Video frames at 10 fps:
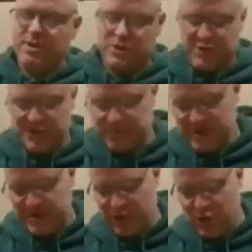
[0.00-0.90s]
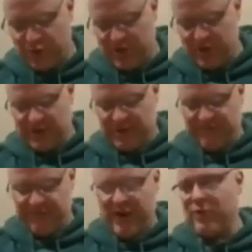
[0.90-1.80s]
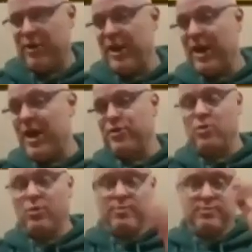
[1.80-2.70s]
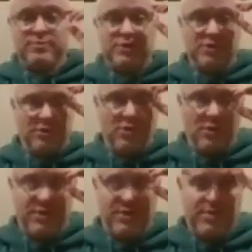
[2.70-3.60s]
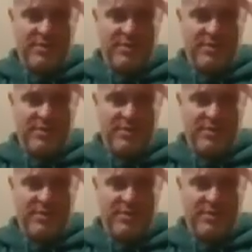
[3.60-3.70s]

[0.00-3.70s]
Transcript: So this means offering a favorite article to the Lord.